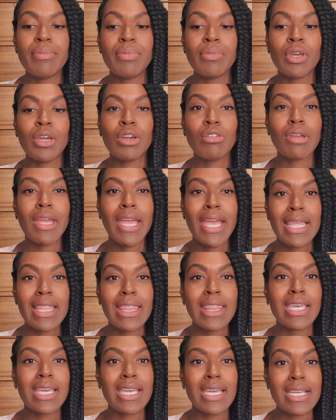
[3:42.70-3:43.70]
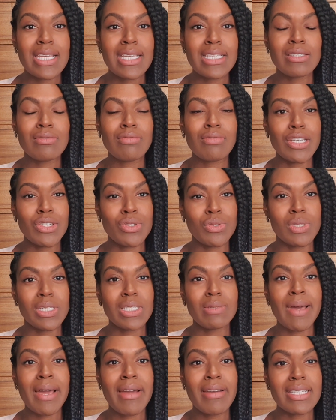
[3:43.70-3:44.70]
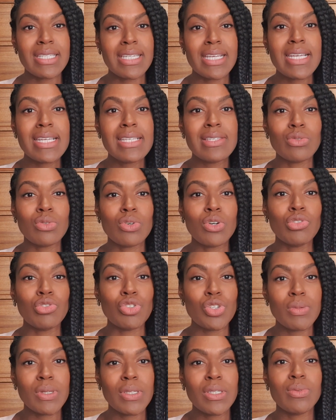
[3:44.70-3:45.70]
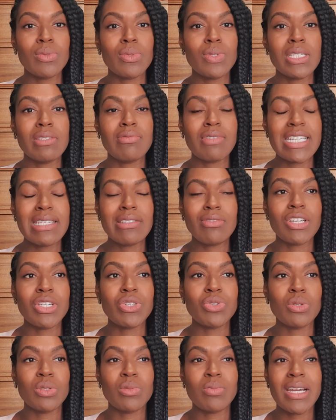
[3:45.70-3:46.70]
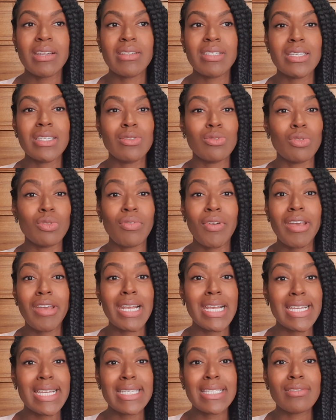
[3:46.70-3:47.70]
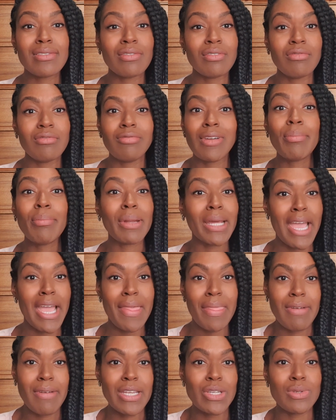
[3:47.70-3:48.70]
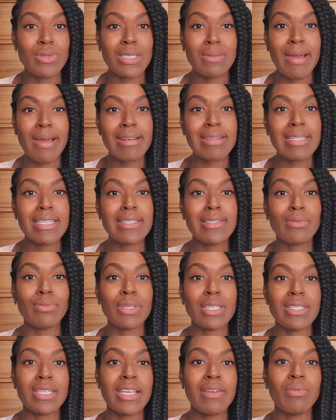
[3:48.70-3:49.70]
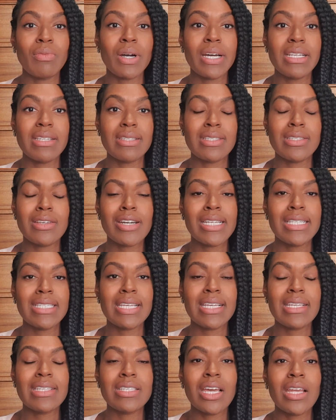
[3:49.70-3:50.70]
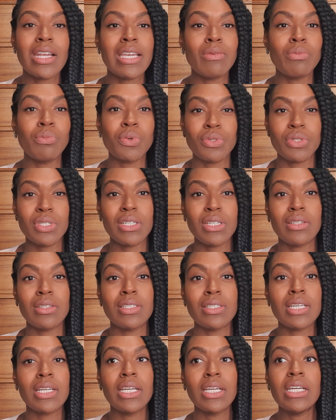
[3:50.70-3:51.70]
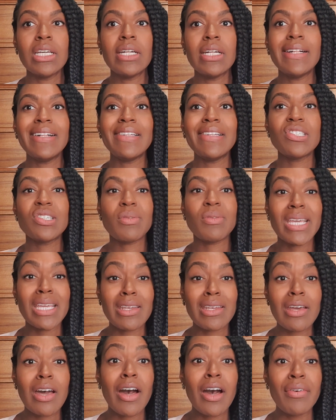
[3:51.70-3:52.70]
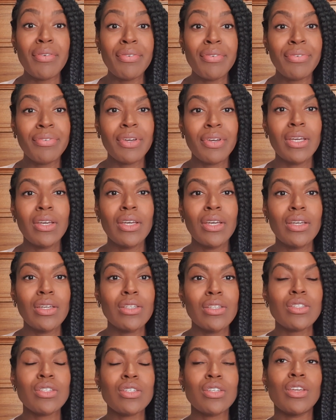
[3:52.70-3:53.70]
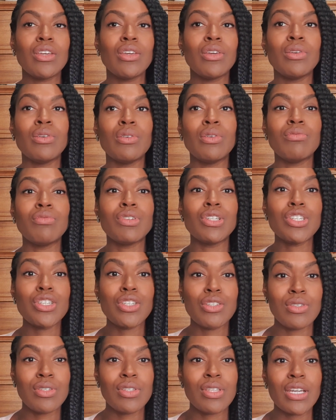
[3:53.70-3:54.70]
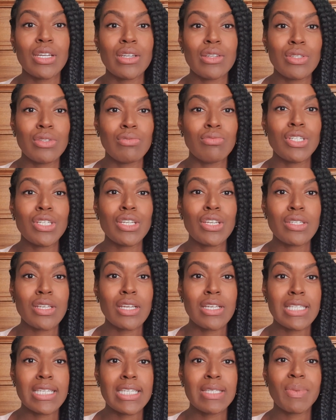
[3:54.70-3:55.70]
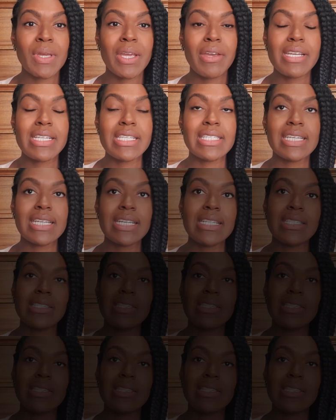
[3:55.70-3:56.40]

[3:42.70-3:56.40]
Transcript: create these racial disparities or contribute towards these racial disparities, or at the very least replicate the racial disparities that we see in wider society. It certainly wasn't doing enough to reduce those experiences.